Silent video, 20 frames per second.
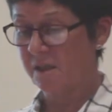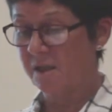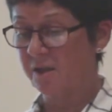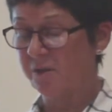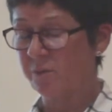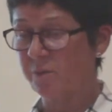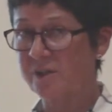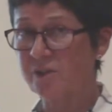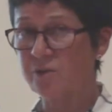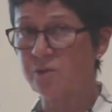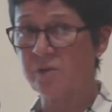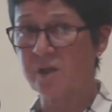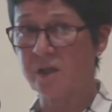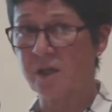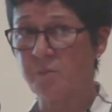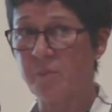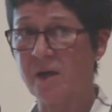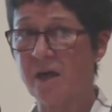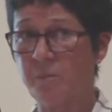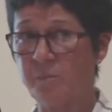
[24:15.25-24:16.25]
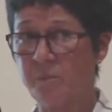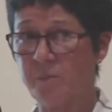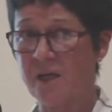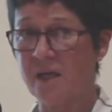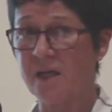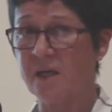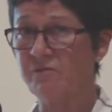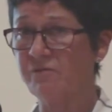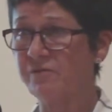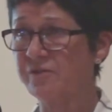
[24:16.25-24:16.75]
You know, we're talking about
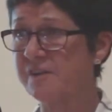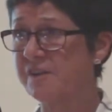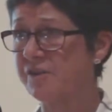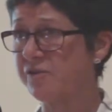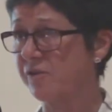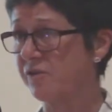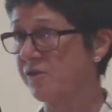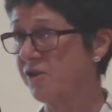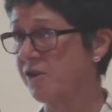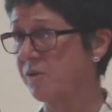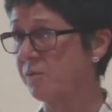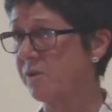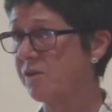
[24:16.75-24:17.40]
big infrastructure,